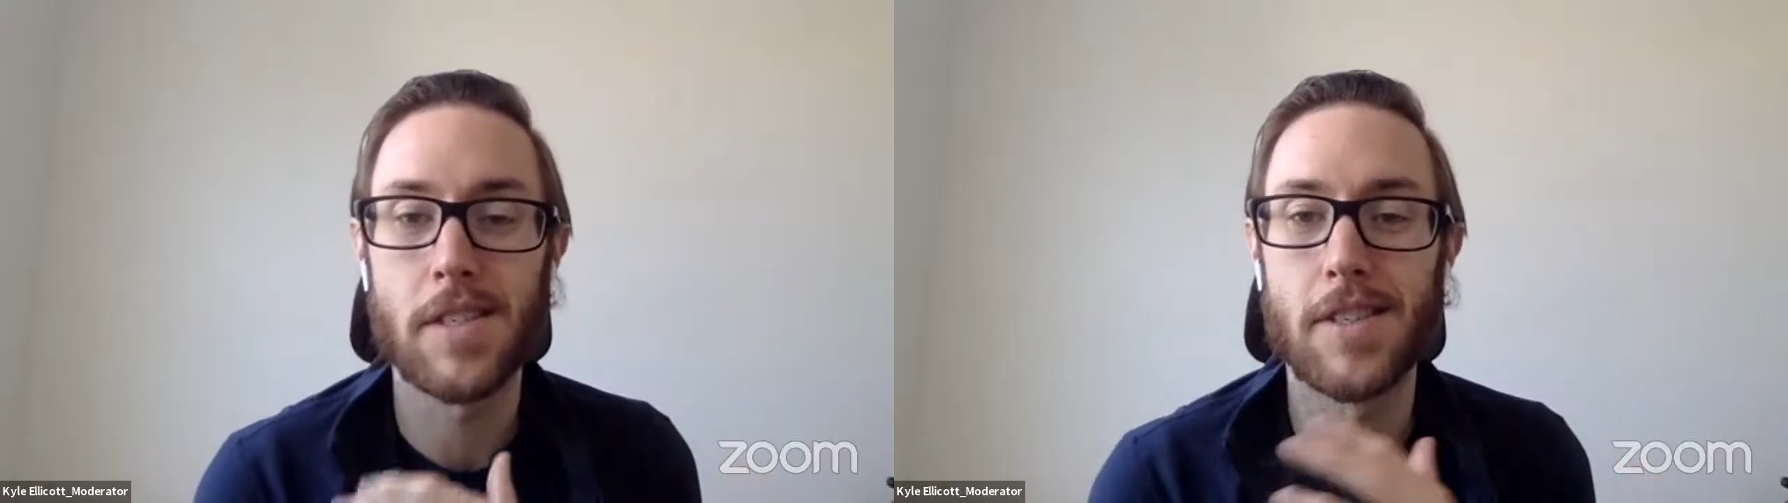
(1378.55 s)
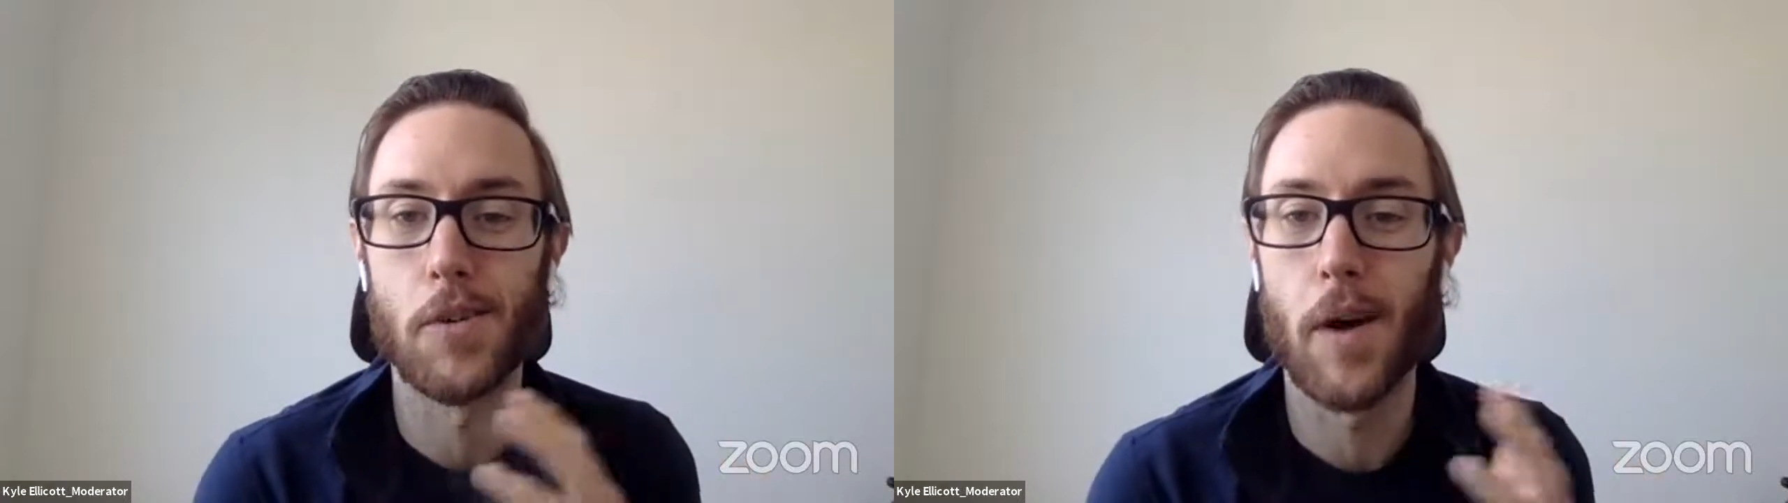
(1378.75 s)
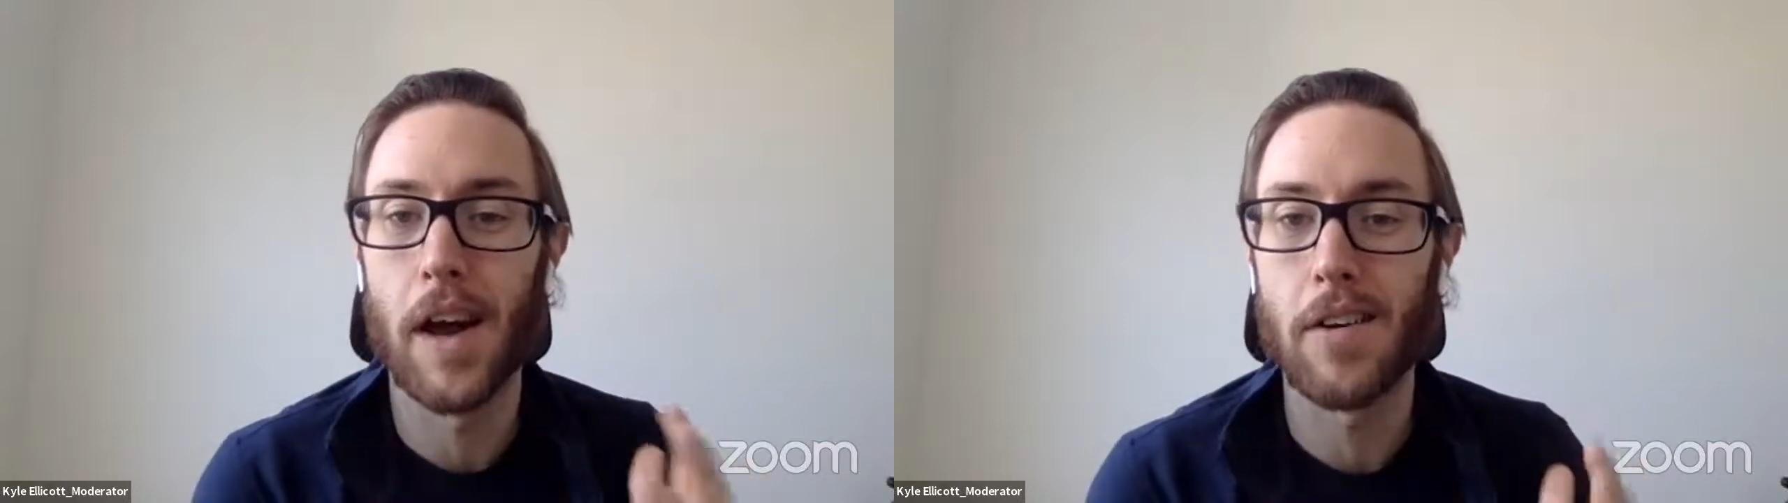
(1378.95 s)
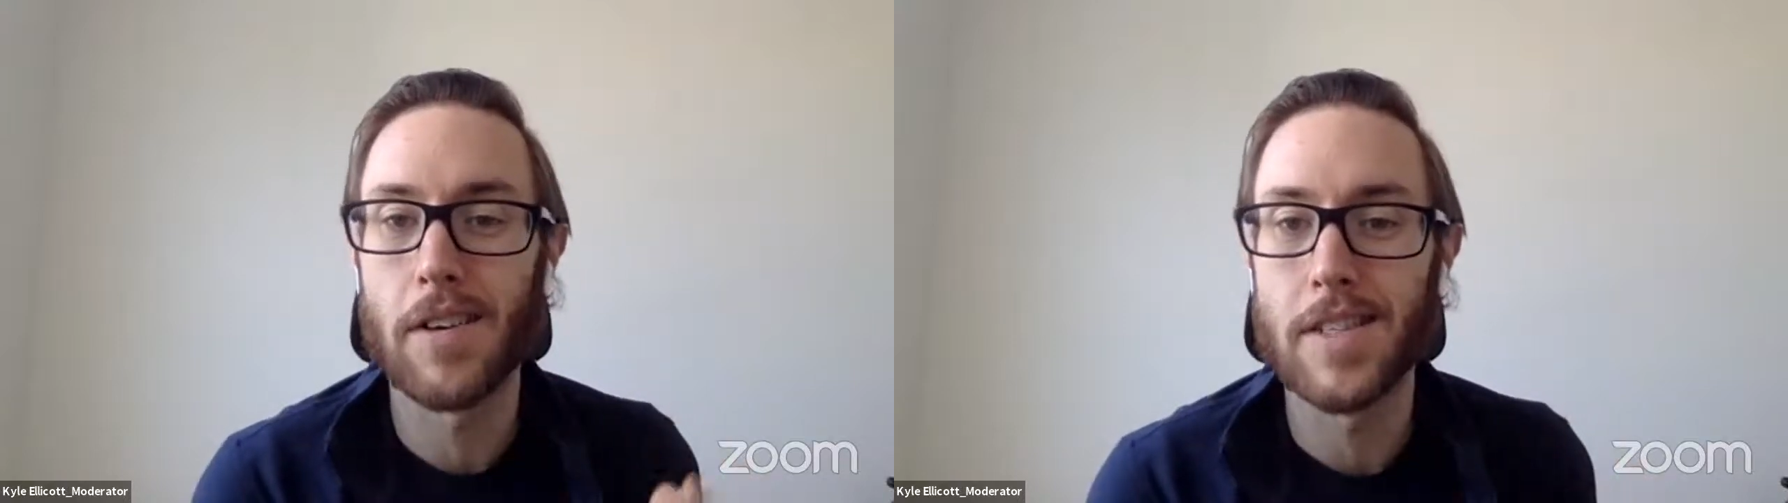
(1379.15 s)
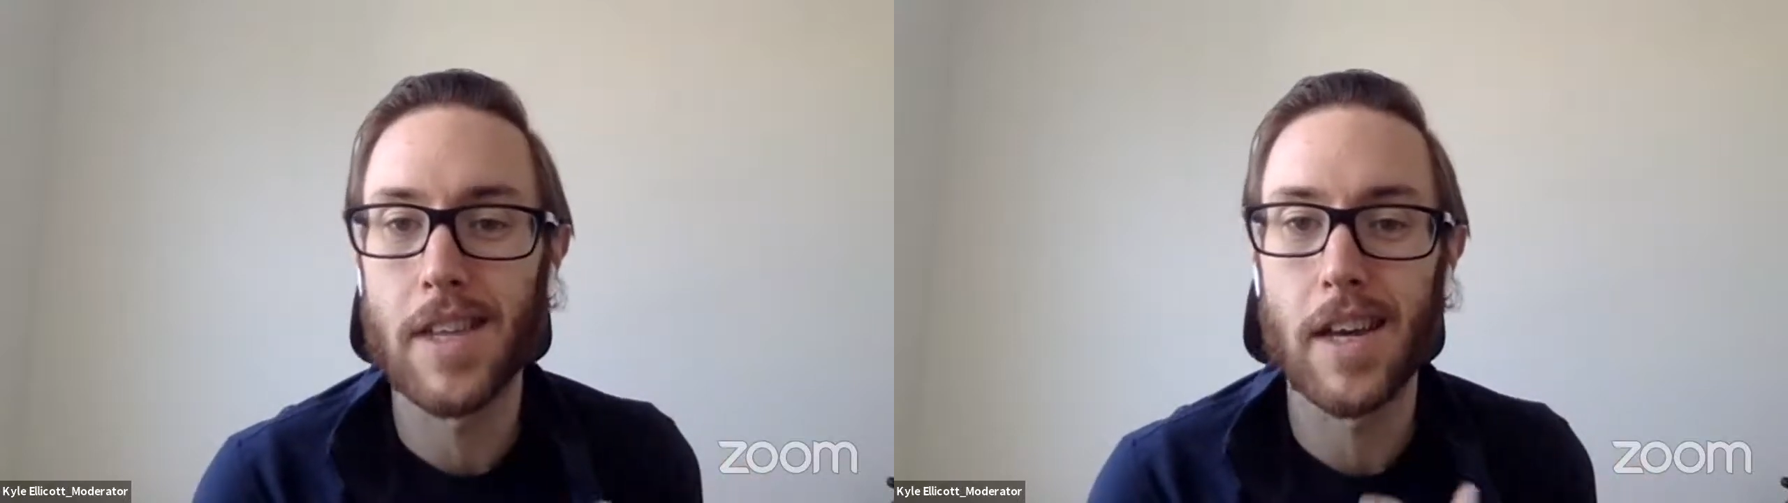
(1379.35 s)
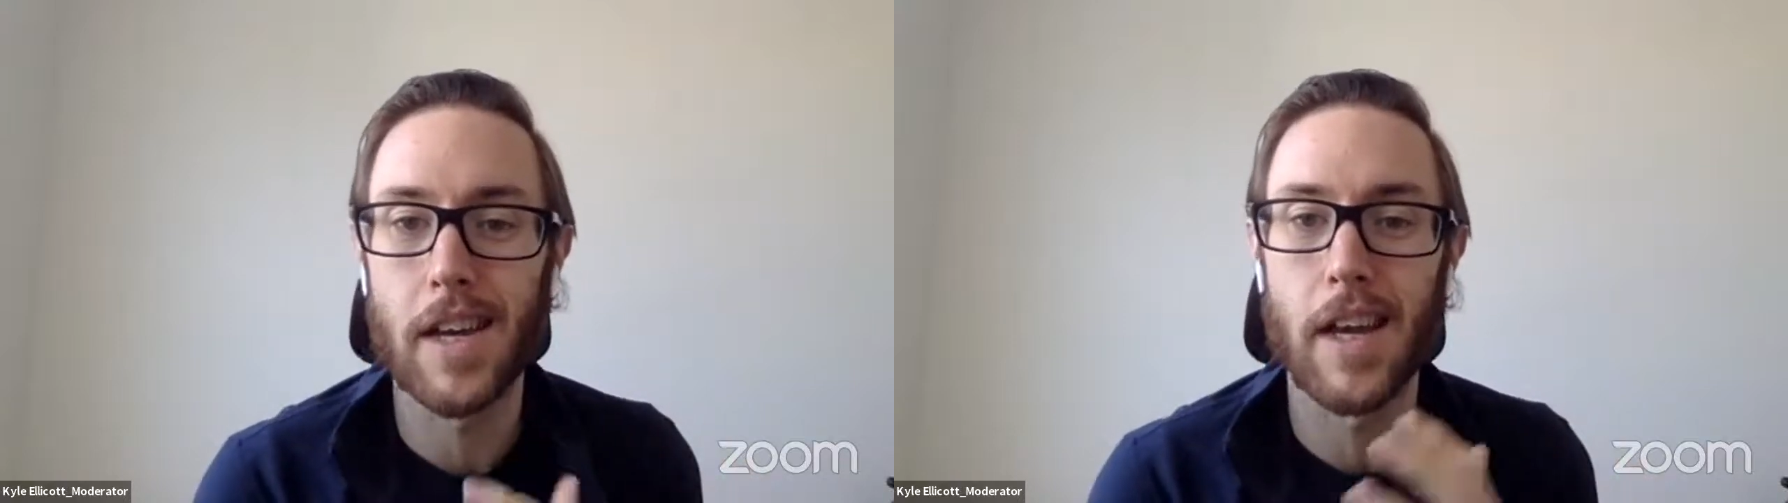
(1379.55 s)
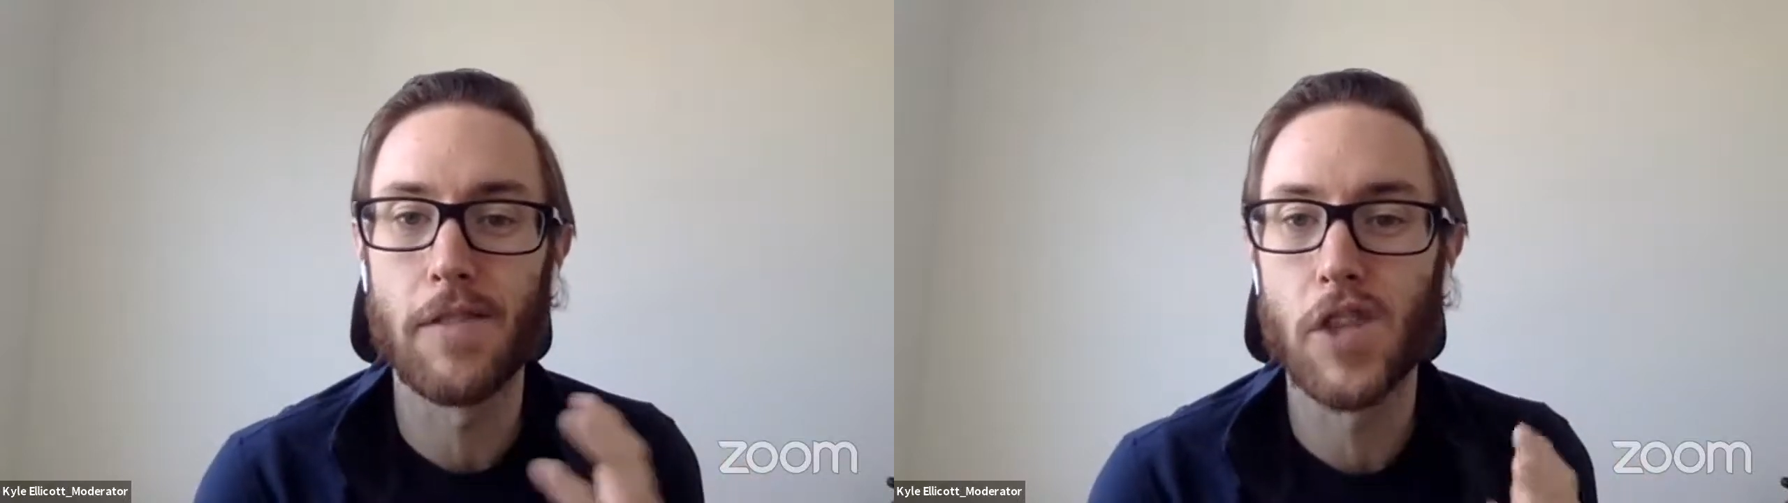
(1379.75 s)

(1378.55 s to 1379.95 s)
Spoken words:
So how has that kind of